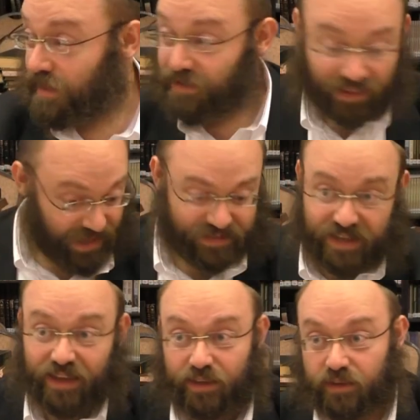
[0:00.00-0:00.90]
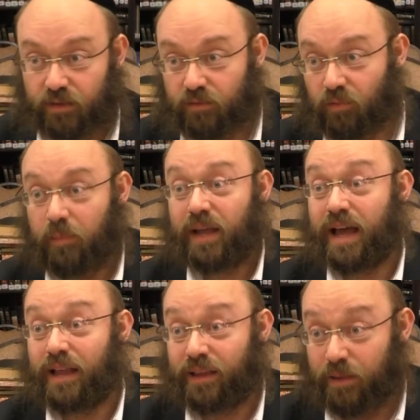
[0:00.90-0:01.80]
The last second, Rabbi
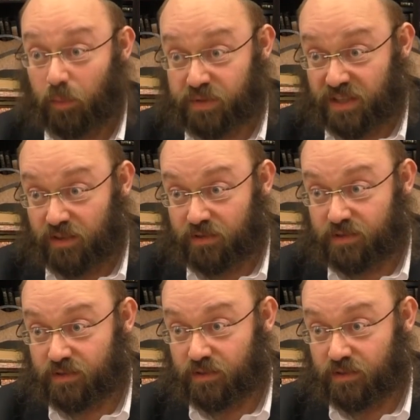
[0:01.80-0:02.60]
Khan came upstairs.